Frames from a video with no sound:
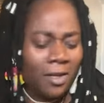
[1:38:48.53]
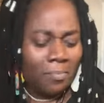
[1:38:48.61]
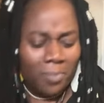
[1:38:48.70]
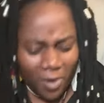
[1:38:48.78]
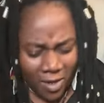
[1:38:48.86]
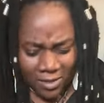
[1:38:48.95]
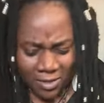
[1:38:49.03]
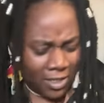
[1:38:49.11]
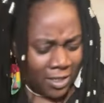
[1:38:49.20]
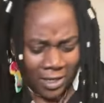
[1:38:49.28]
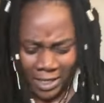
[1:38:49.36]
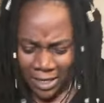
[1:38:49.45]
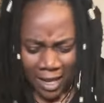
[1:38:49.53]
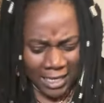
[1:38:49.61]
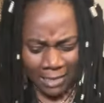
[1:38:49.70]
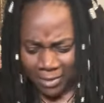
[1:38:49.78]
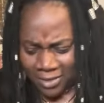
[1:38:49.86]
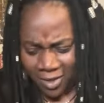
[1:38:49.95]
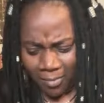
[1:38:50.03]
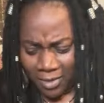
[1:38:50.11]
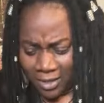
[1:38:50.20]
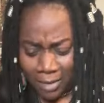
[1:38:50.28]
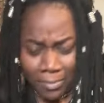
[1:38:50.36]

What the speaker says: Plus, it had to be something.